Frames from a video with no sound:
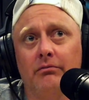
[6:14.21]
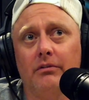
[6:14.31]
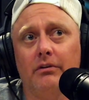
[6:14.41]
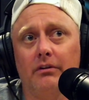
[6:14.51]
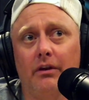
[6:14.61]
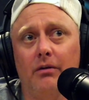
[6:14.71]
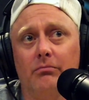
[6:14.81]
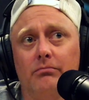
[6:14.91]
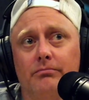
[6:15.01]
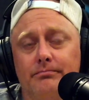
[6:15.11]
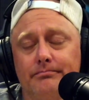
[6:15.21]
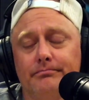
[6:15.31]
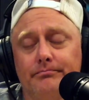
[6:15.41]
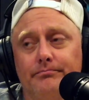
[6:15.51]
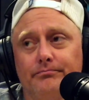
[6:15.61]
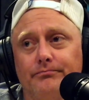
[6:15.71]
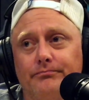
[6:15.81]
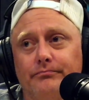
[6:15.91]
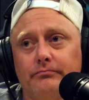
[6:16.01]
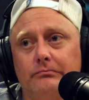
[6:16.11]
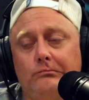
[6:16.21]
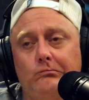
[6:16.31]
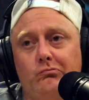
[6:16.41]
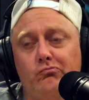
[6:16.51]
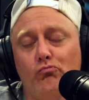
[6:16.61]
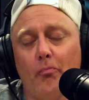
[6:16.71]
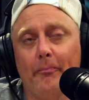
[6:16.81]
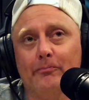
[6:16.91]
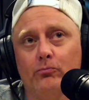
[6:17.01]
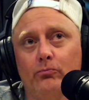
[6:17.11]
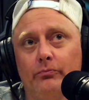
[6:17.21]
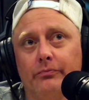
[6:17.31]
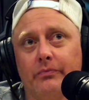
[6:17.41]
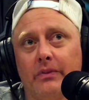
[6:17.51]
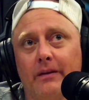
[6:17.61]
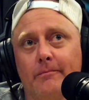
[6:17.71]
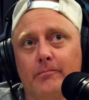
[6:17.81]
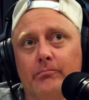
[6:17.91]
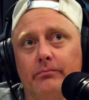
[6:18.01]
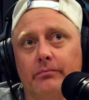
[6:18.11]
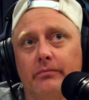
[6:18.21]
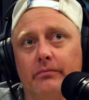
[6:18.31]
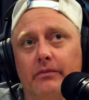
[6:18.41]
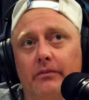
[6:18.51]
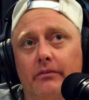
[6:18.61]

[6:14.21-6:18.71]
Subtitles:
Mounting would have been difficult. Wouldn't consider it cutting corners either or cutting costs.